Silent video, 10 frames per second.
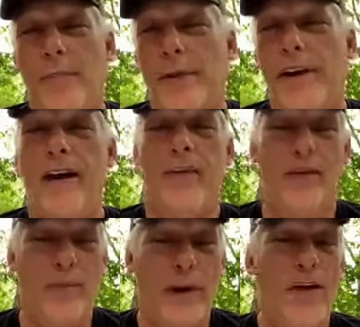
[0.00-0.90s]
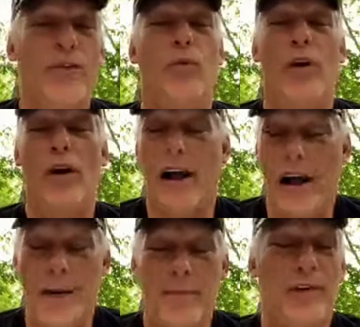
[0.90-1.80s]
up and down those mountains will
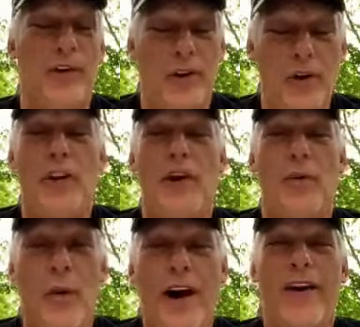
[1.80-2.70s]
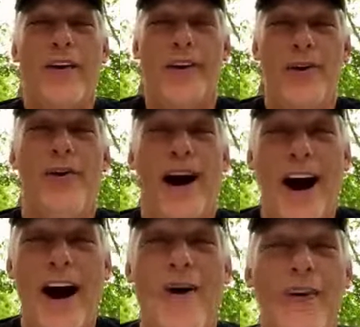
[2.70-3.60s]
absolutely wear you
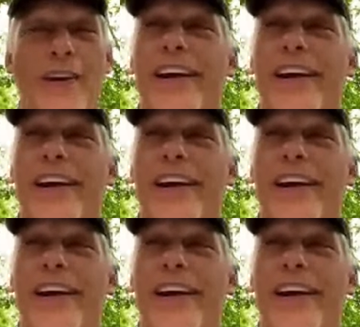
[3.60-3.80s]
out.